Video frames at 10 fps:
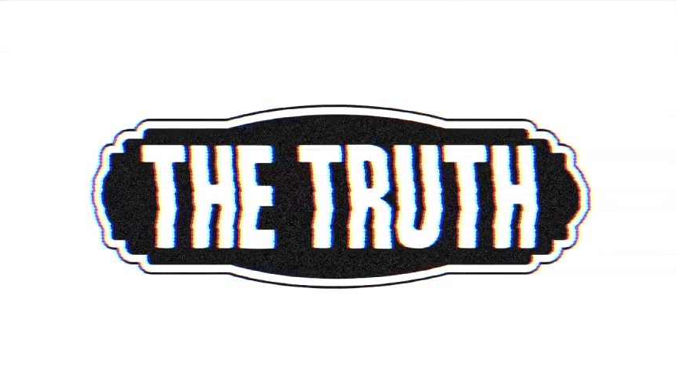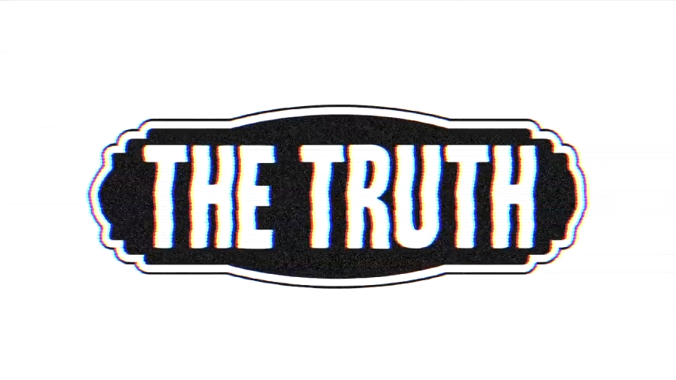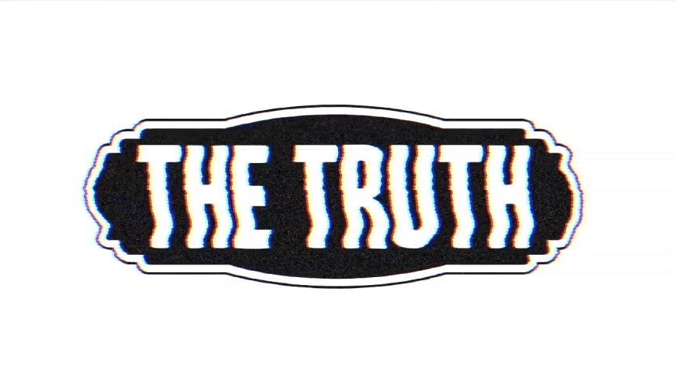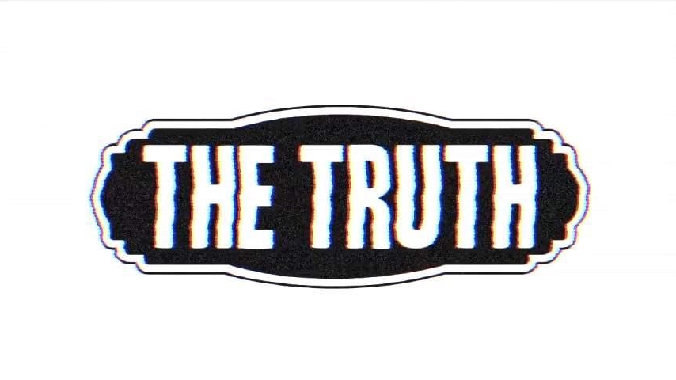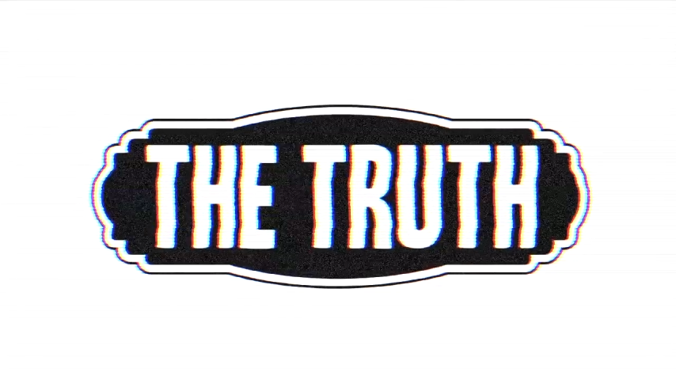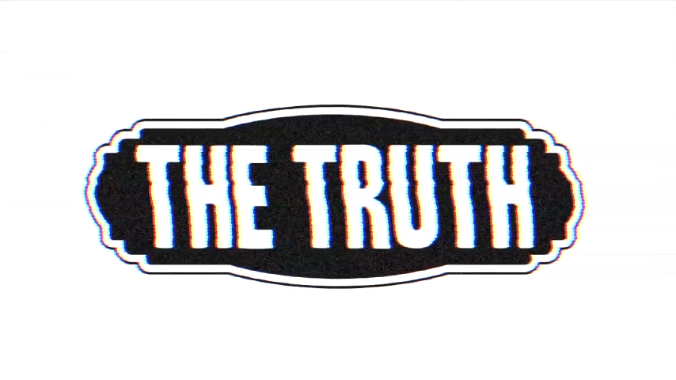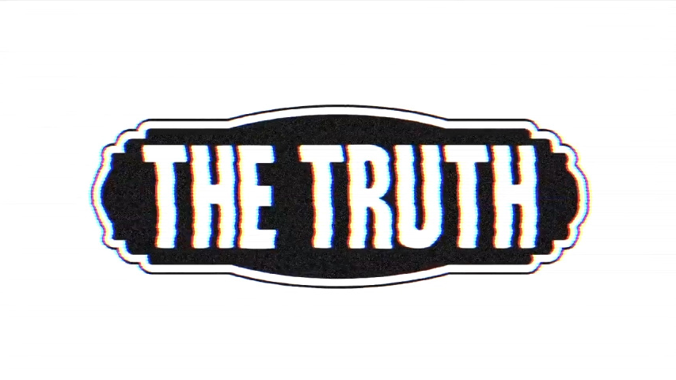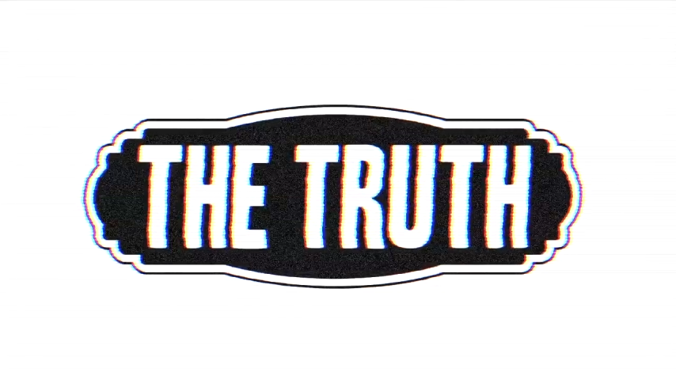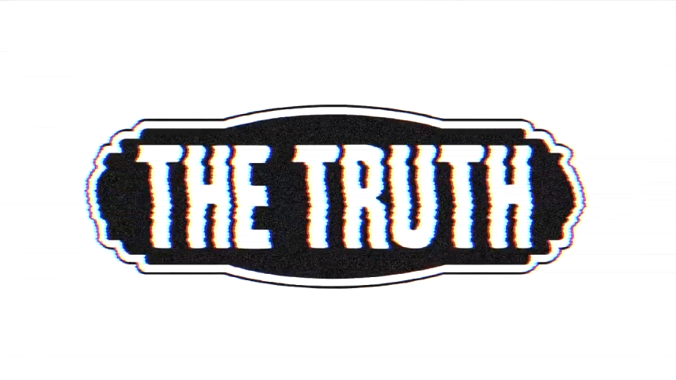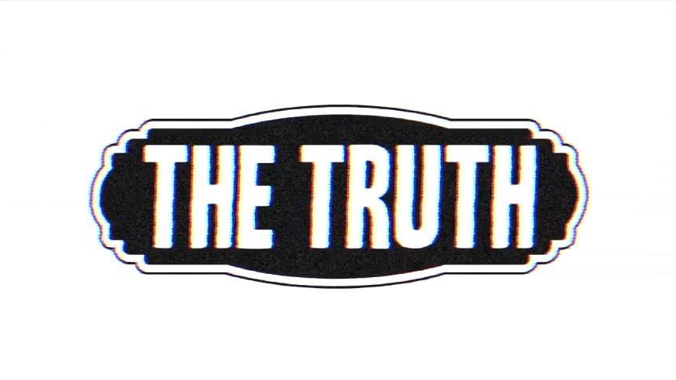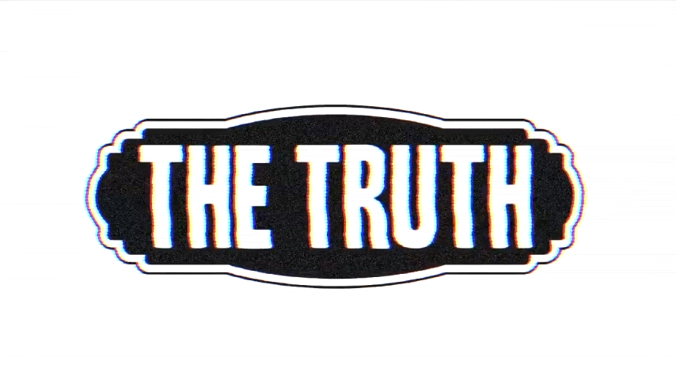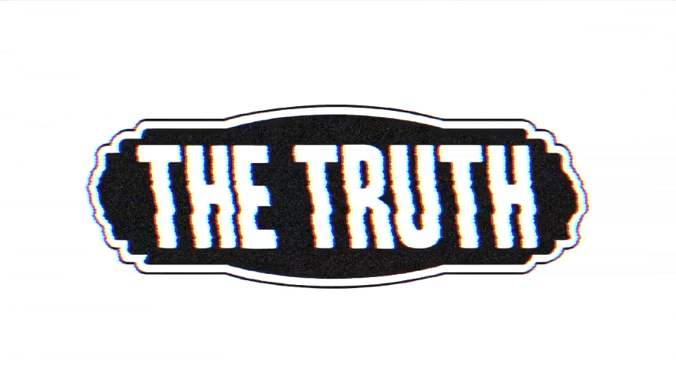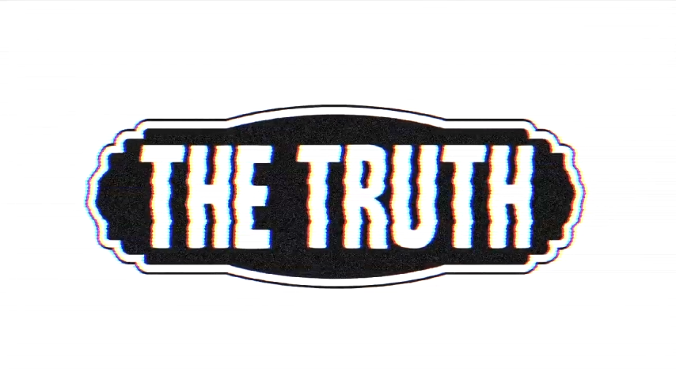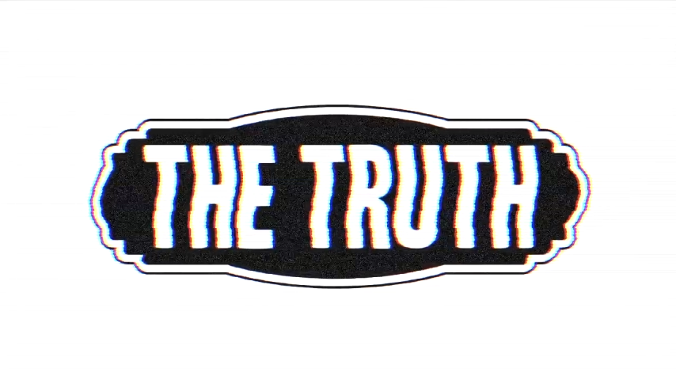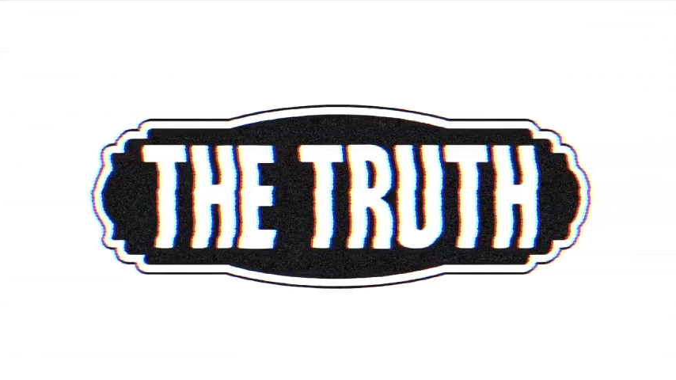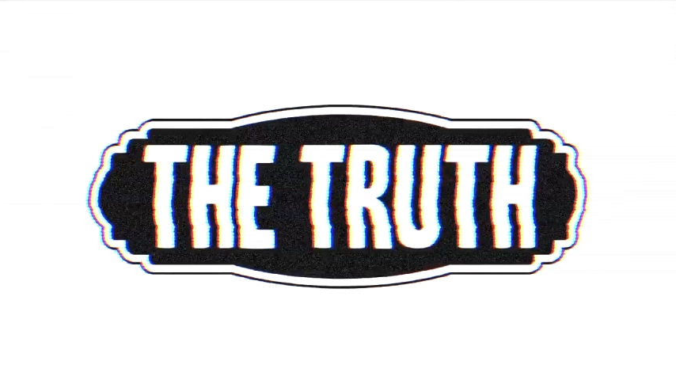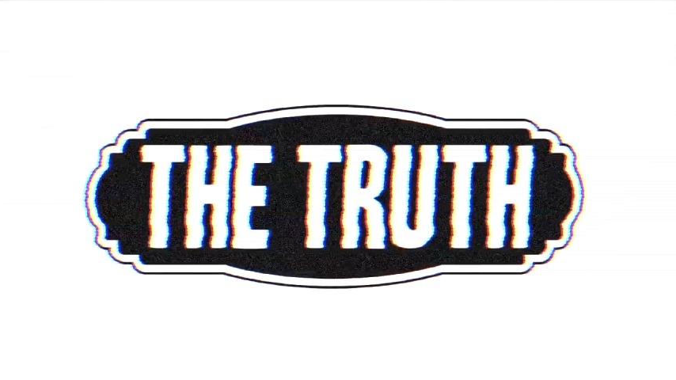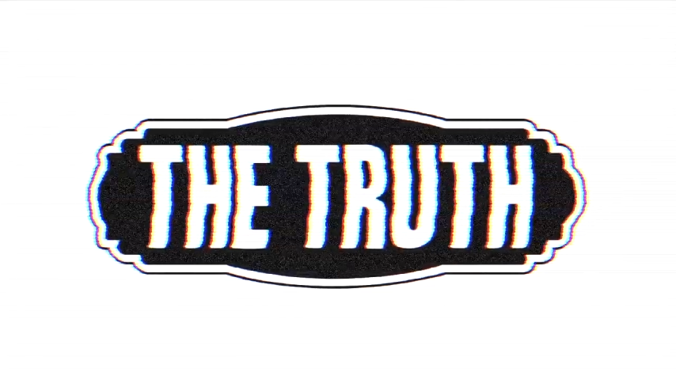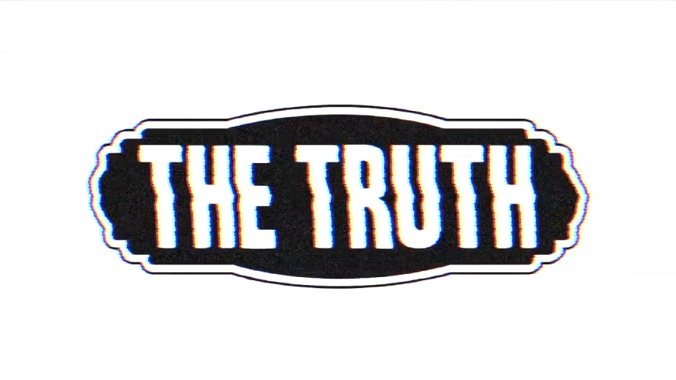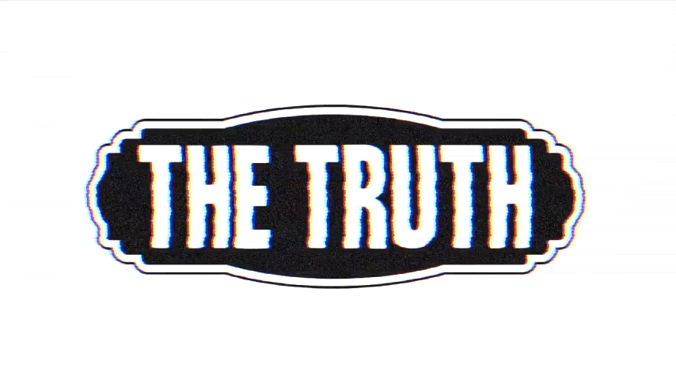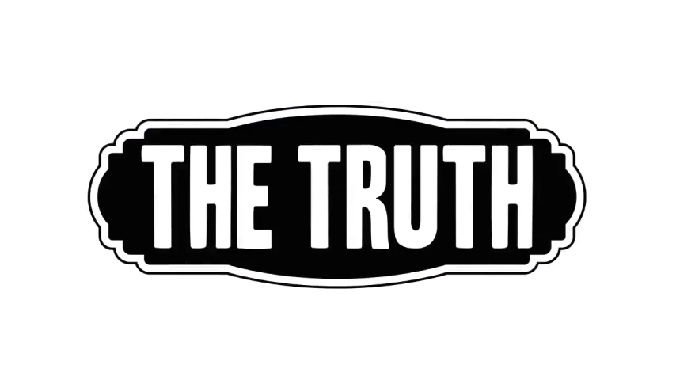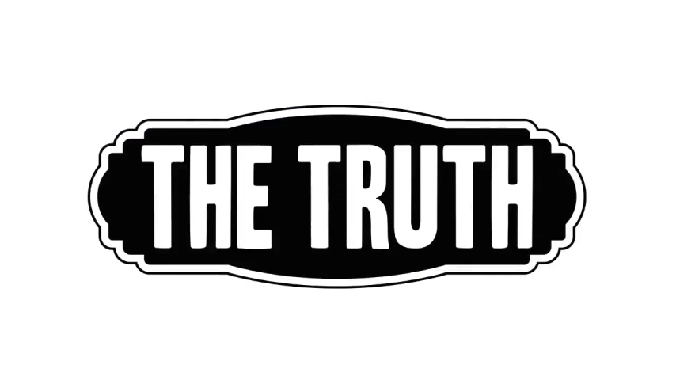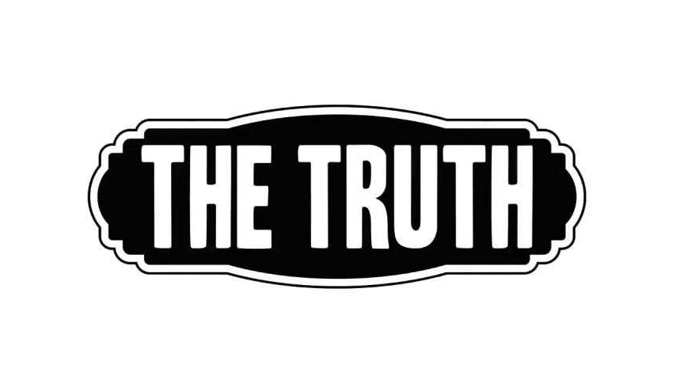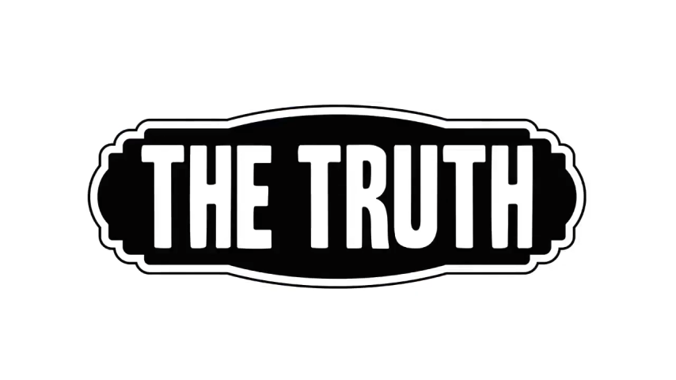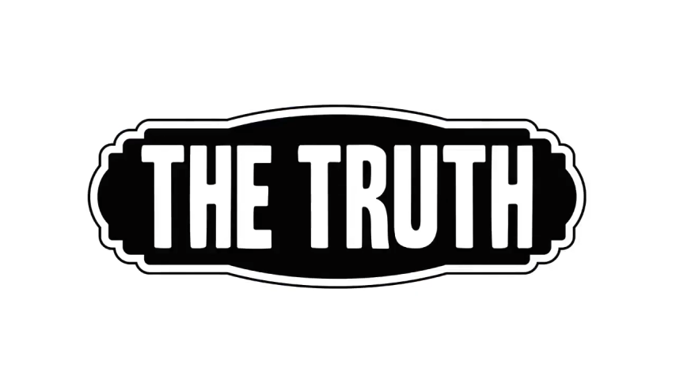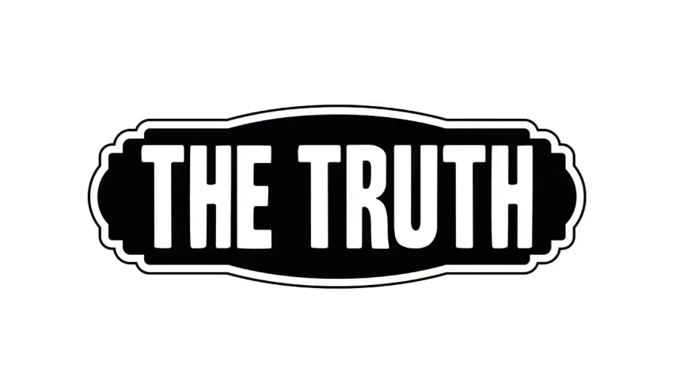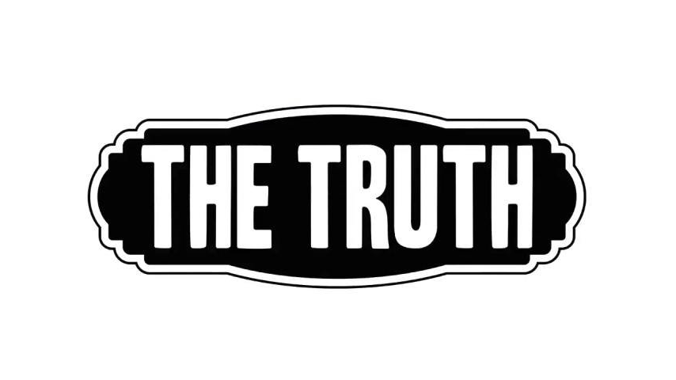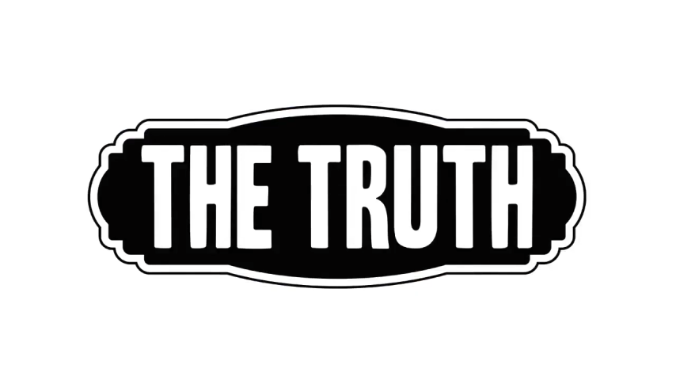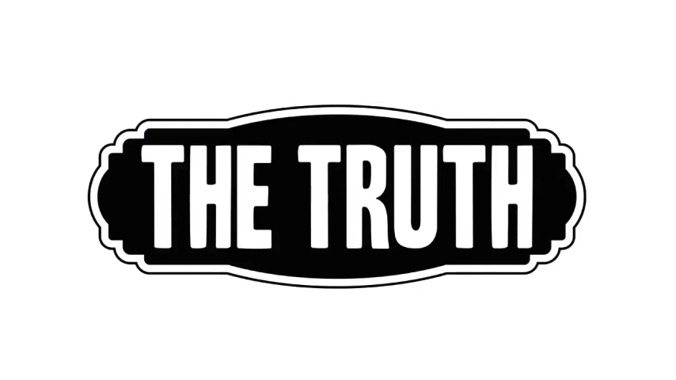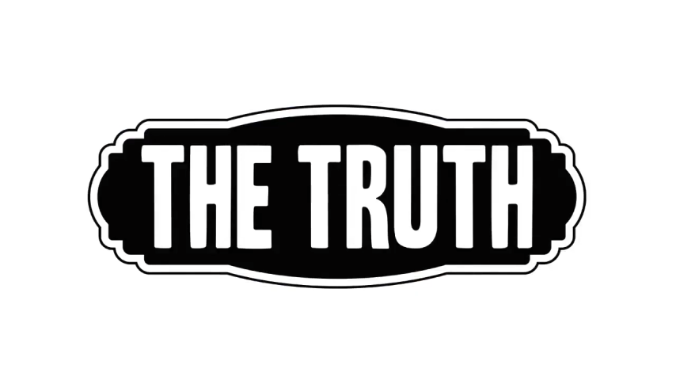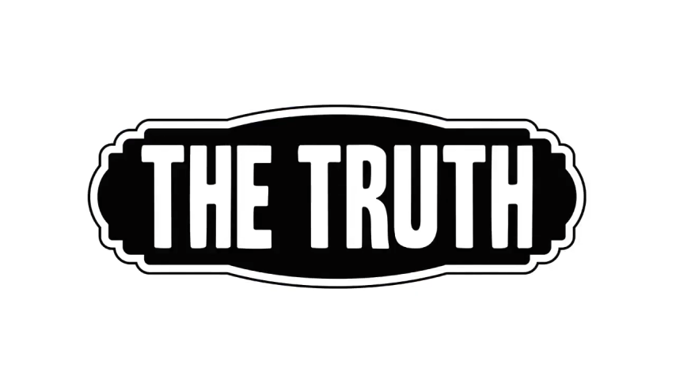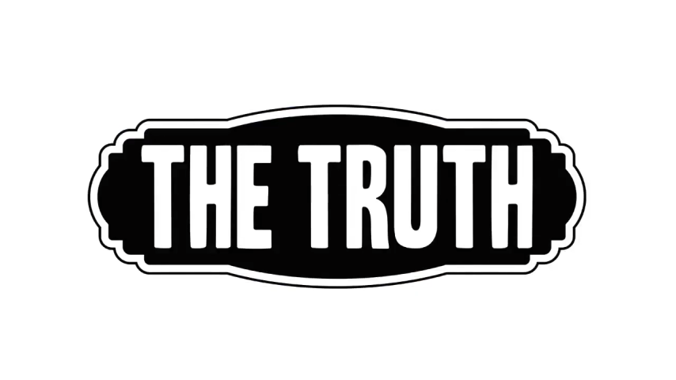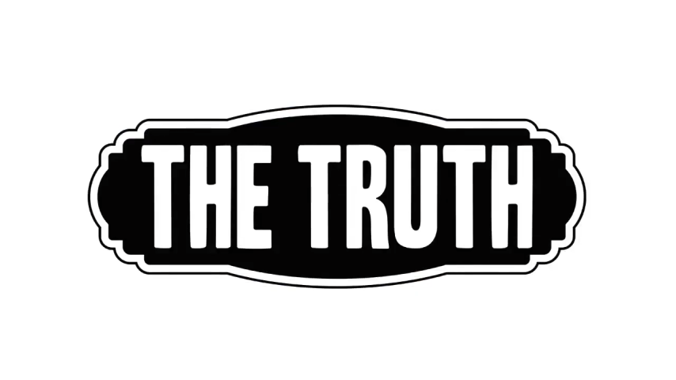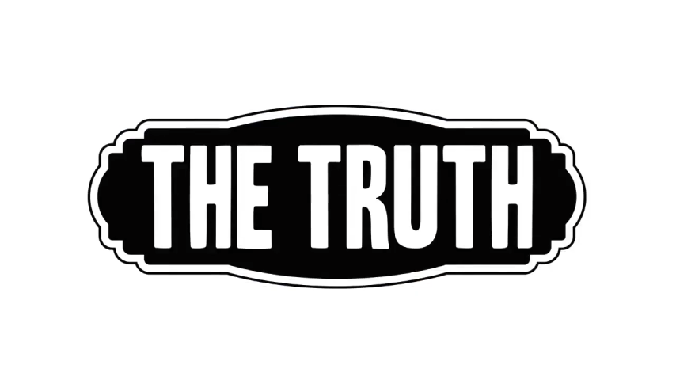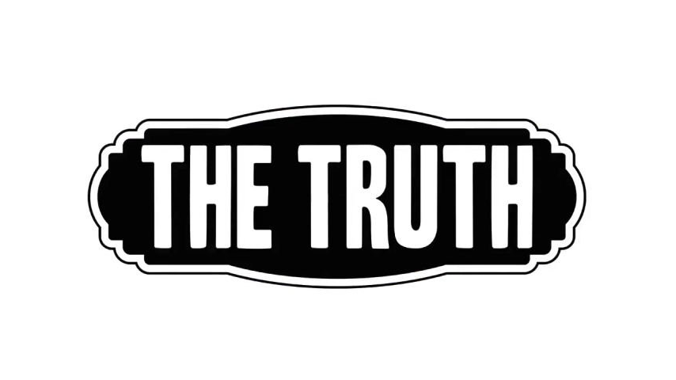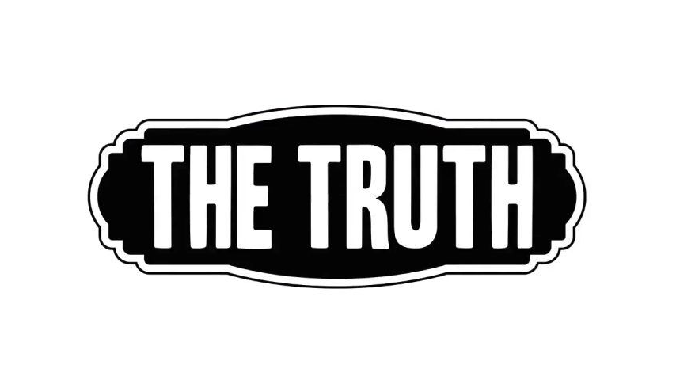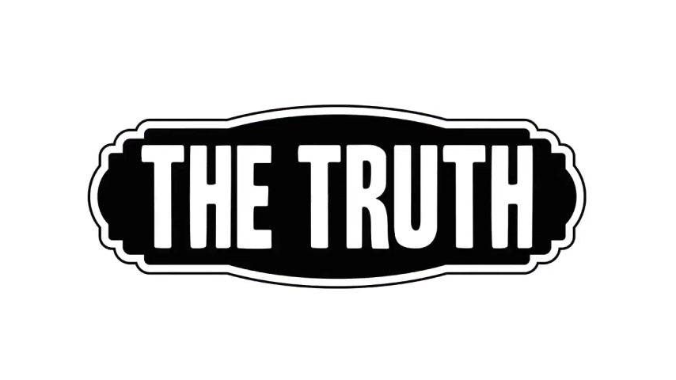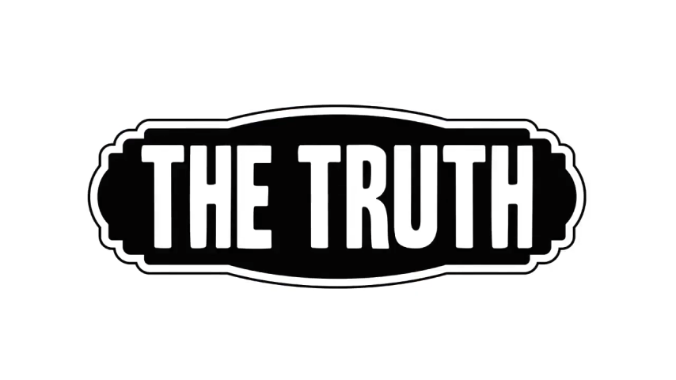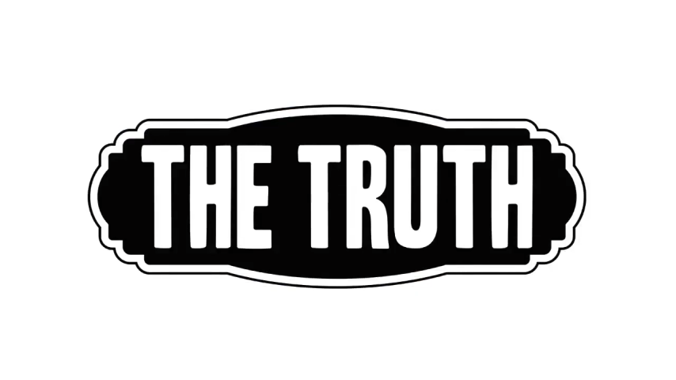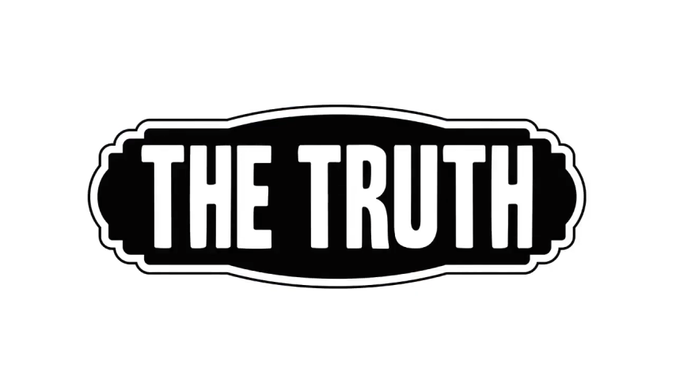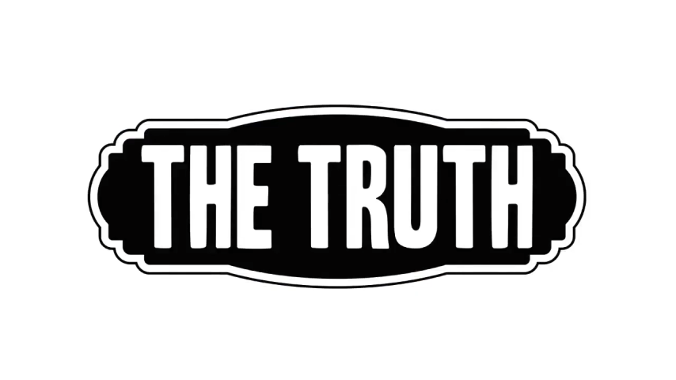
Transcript: [unreadable: no face in view]